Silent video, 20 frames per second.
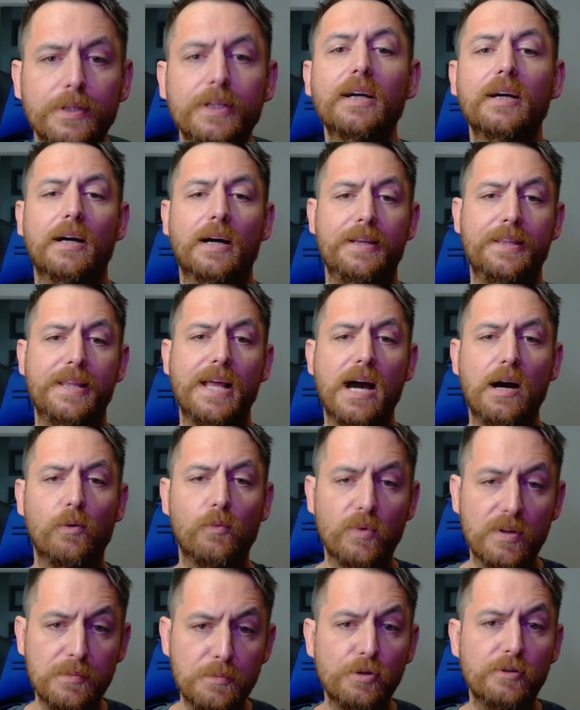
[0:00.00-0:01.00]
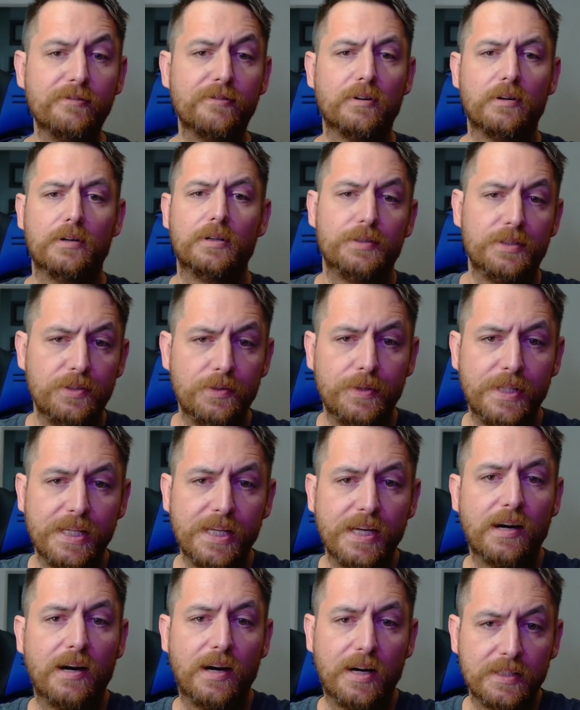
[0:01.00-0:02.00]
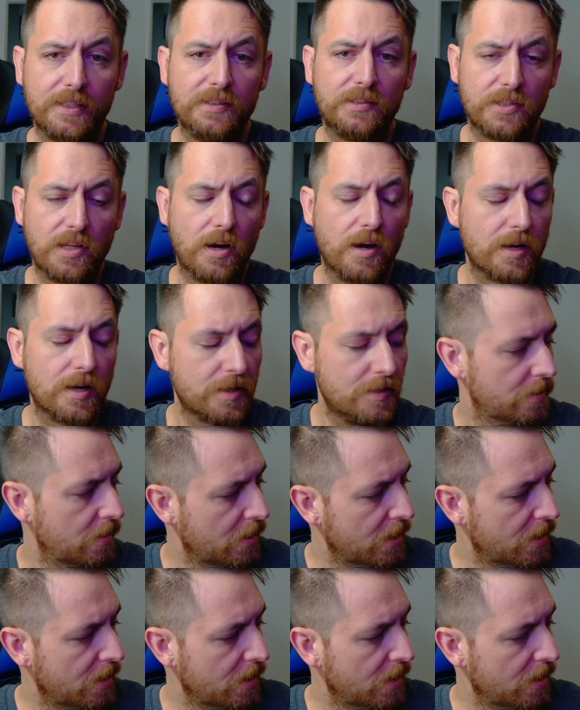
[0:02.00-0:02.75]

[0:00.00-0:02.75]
And now we move on to the iStock.